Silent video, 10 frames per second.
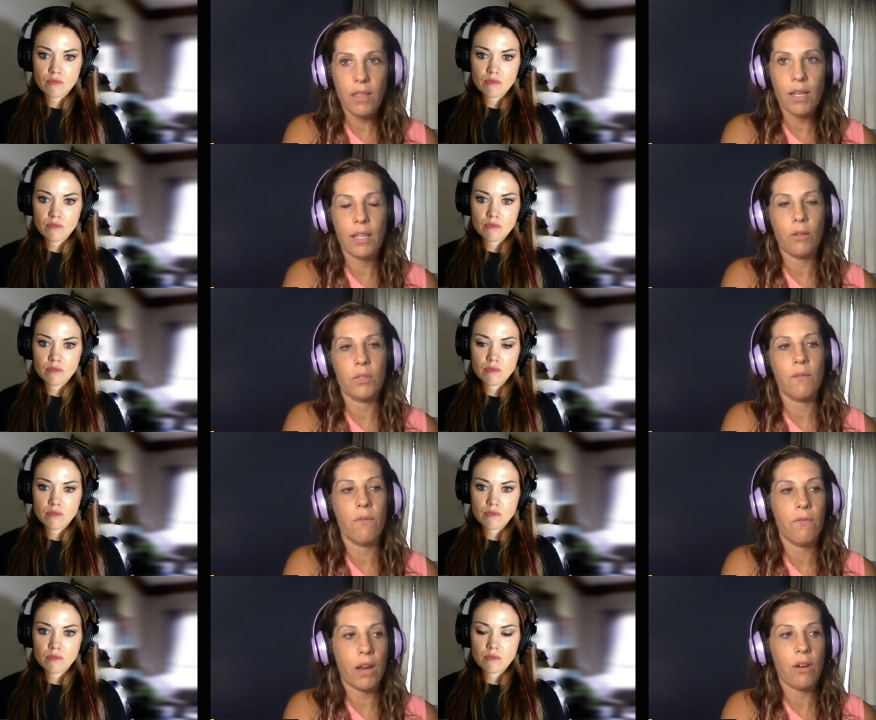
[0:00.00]
Speaker 1: that I think was
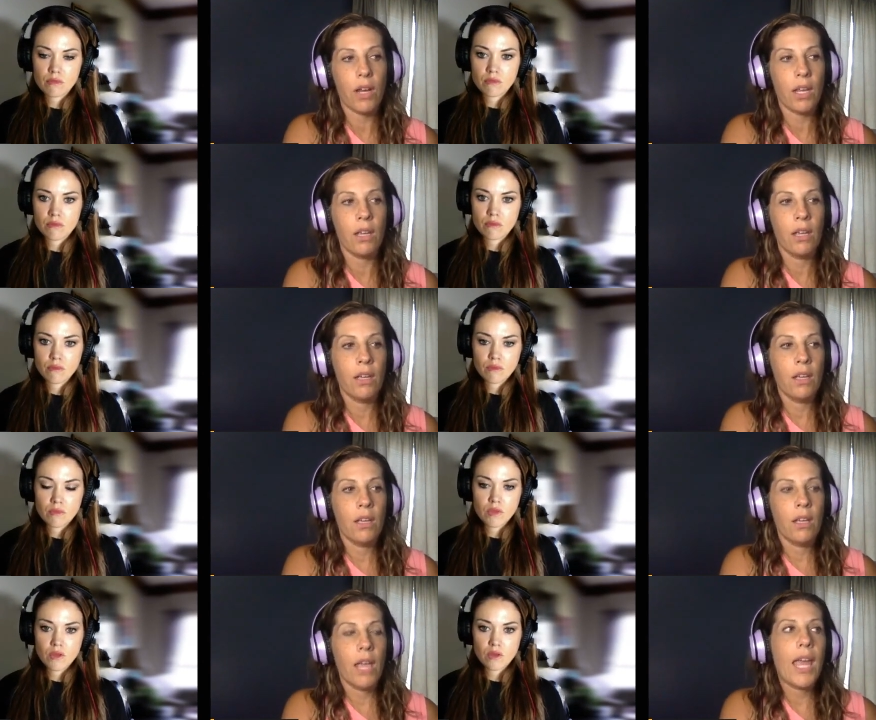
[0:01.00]
very
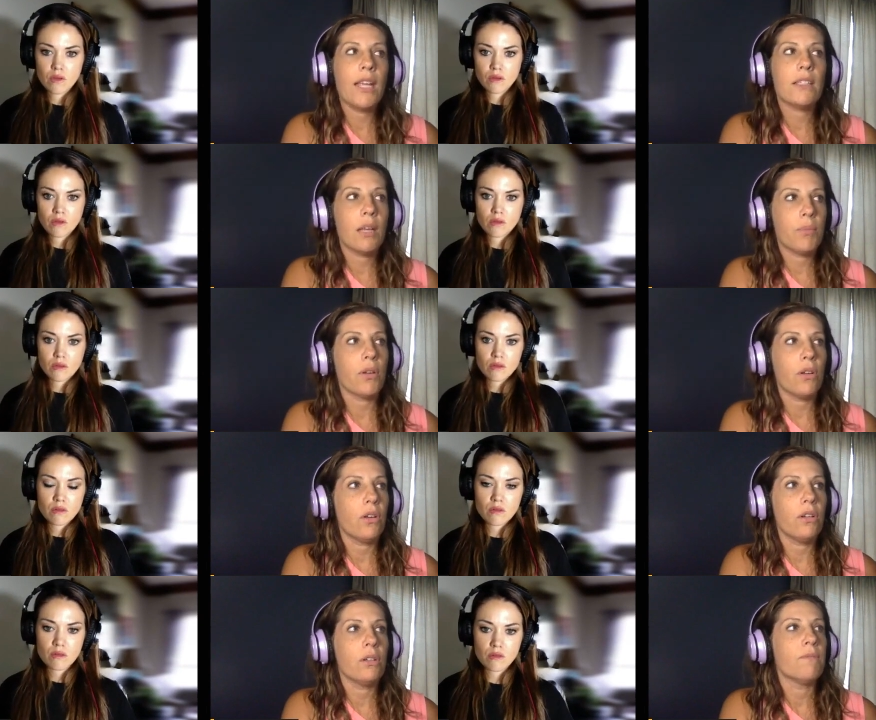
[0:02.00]

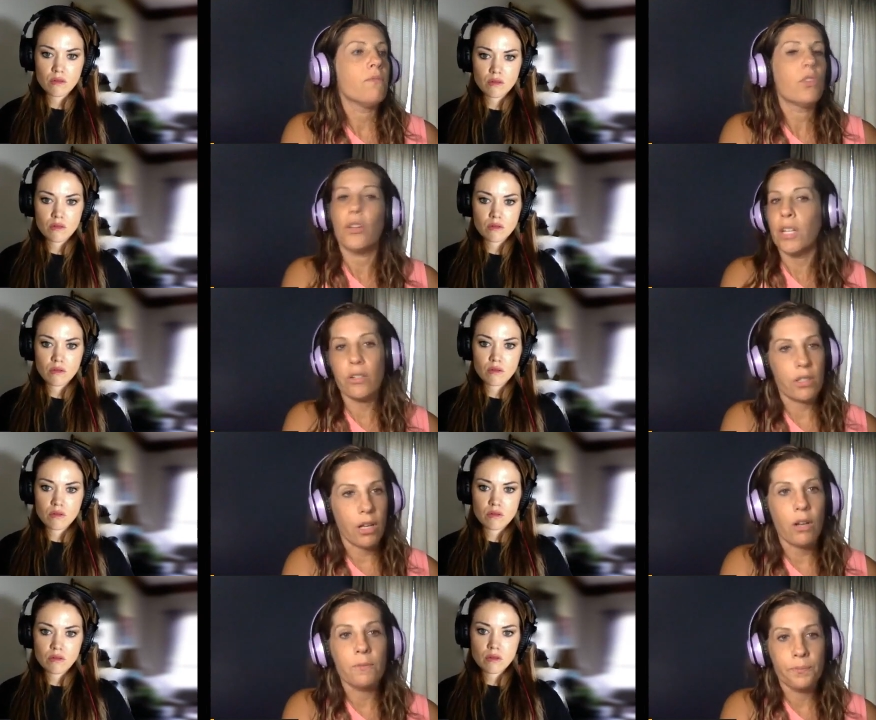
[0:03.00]
atypical 30 years
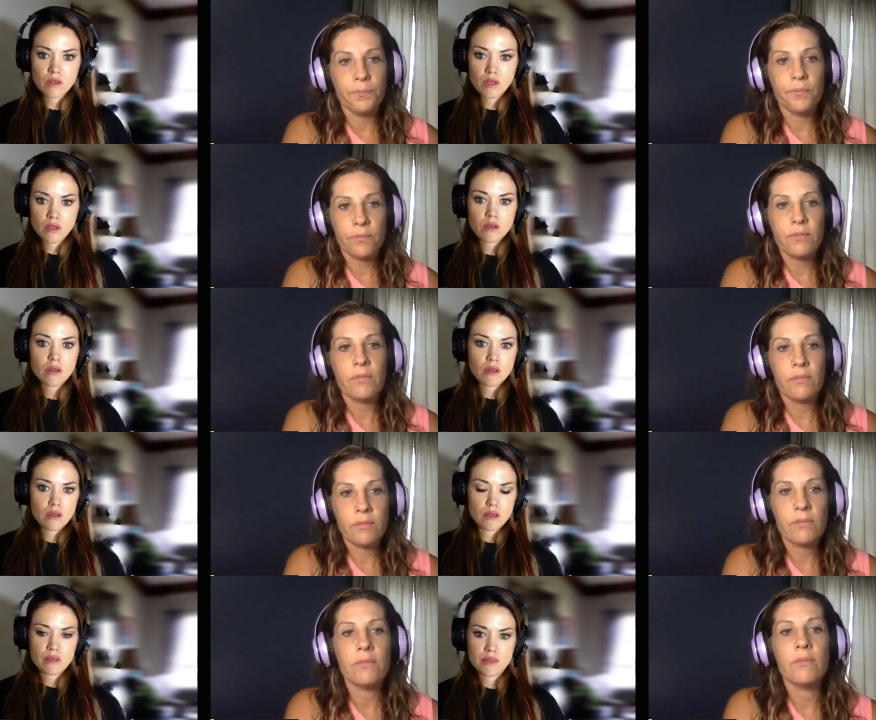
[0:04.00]
ago.
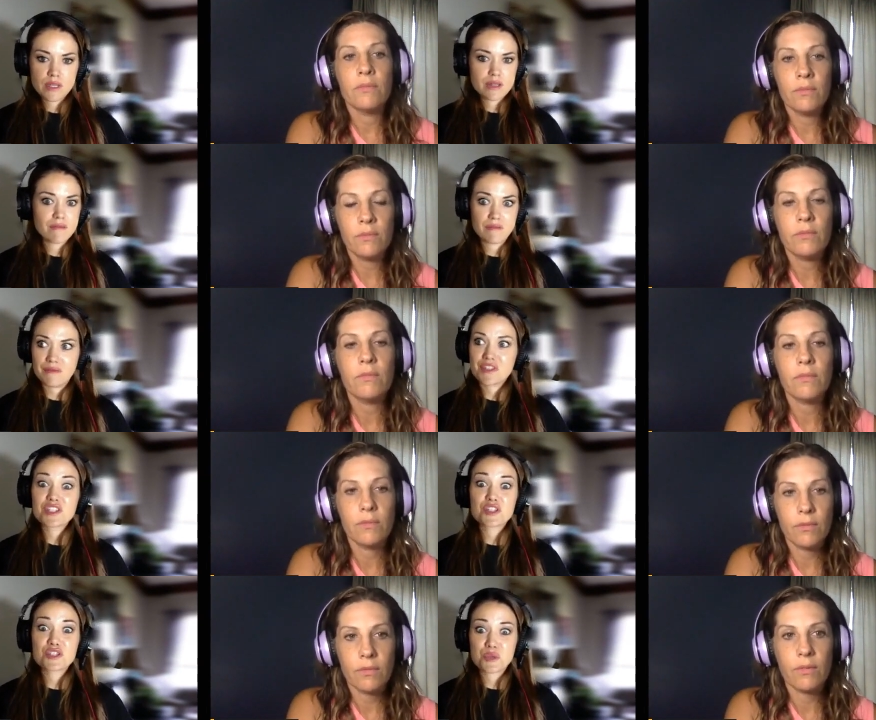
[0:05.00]
That
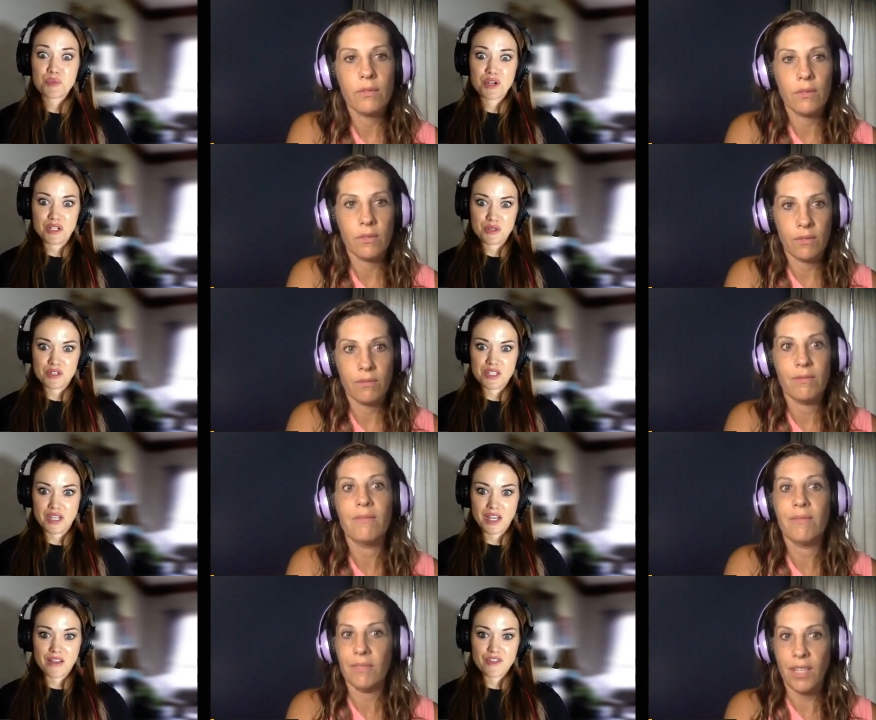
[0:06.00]
Speaker 2: this is super
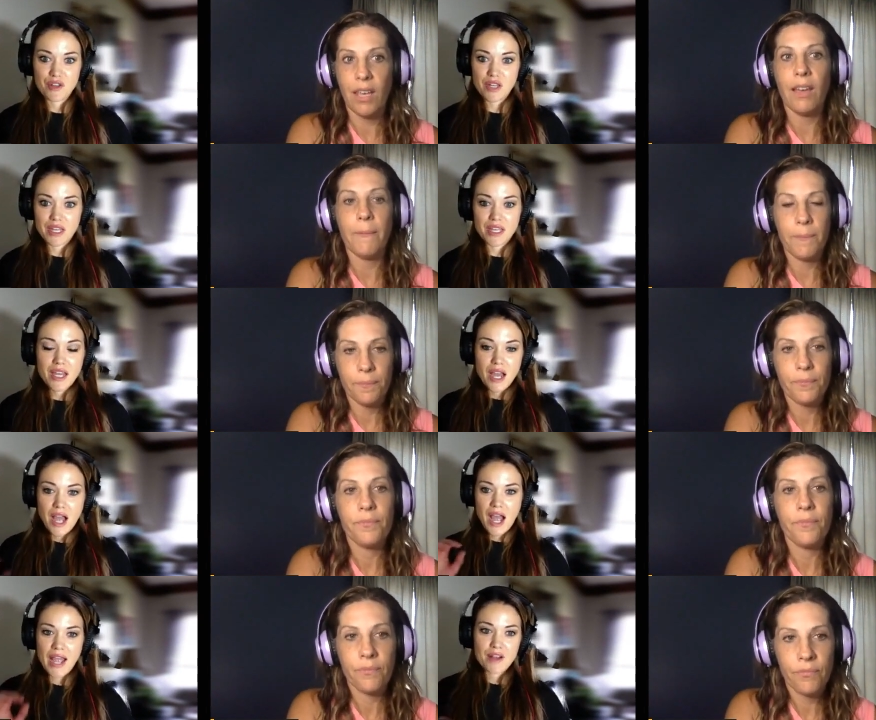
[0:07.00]
interesting. I feel yeah. like
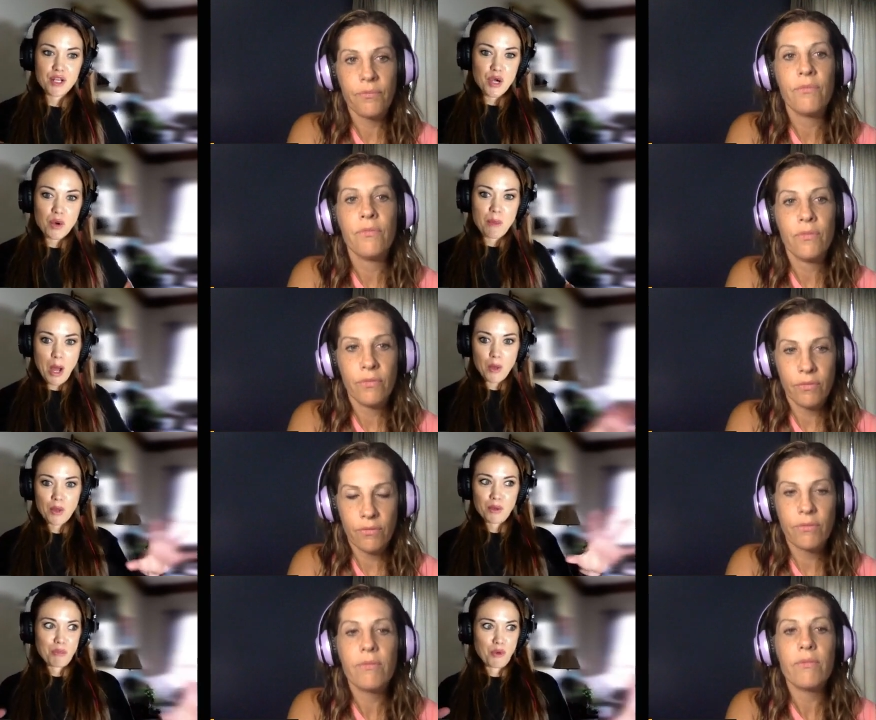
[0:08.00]
I know about
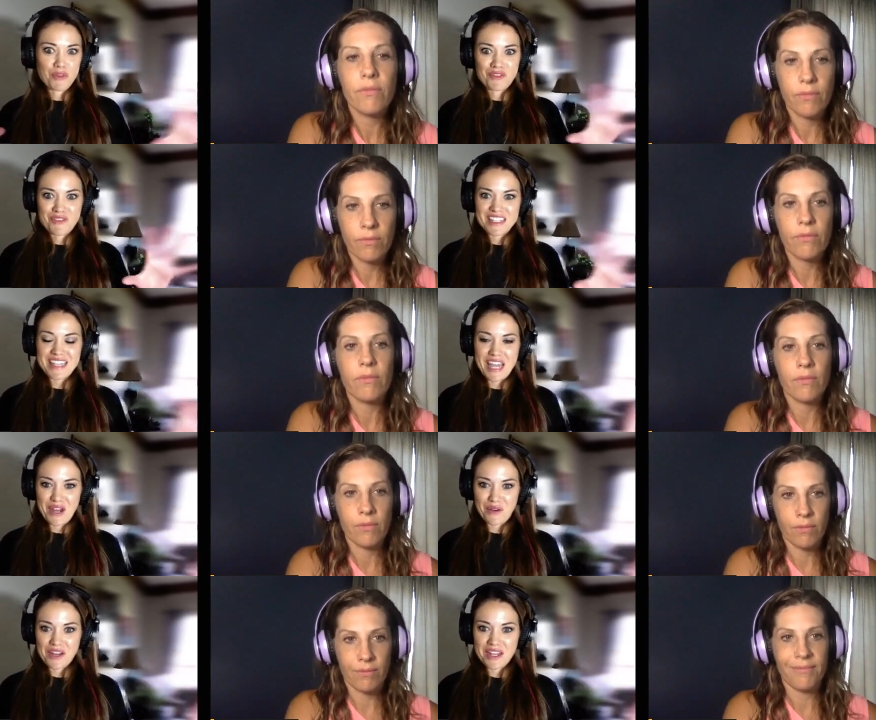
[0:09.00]
both of these
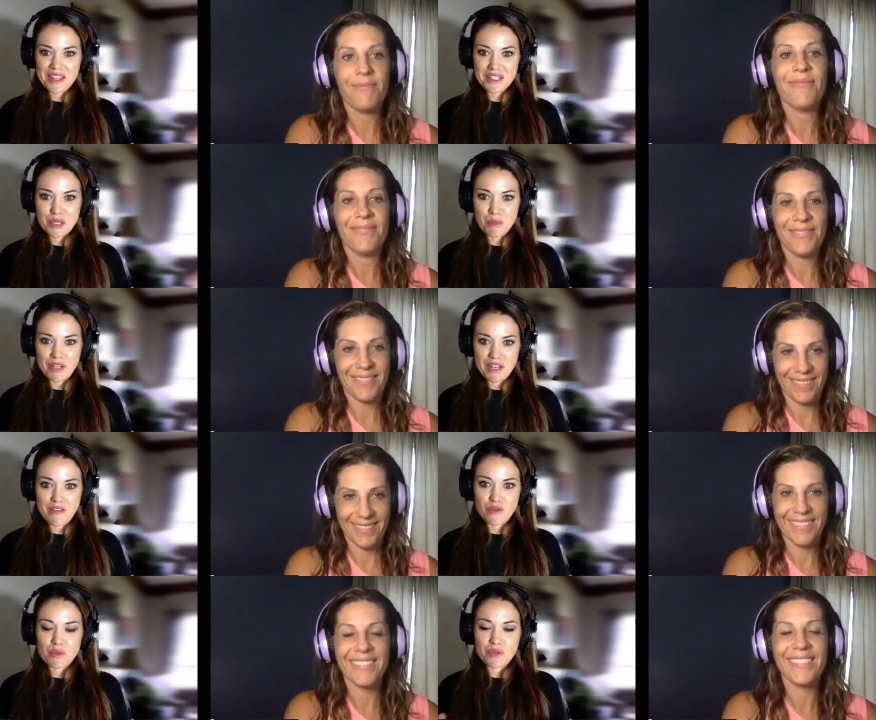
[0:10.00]
areas, but
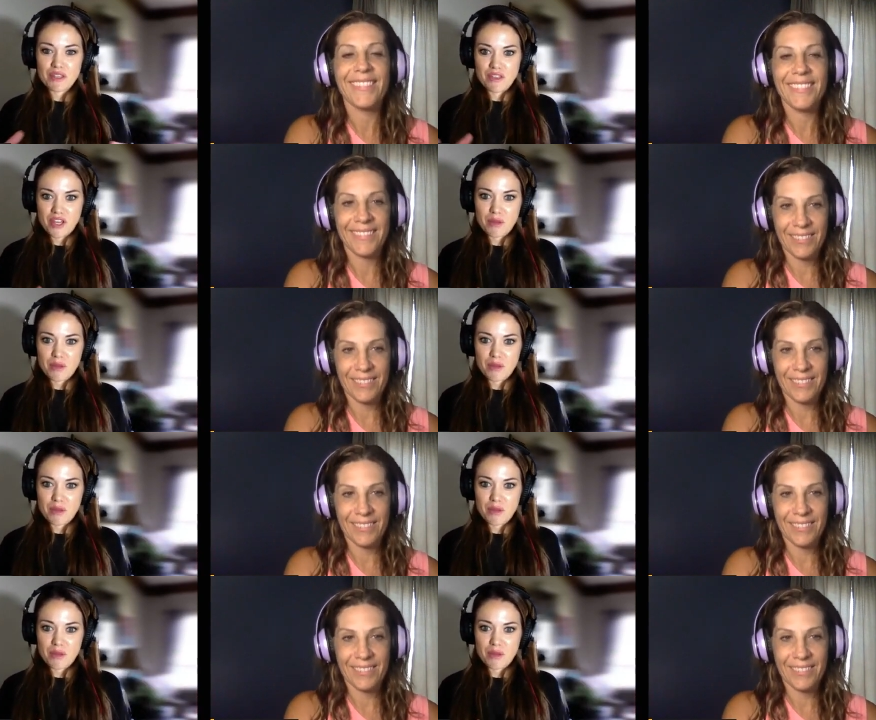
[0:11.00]
never really thought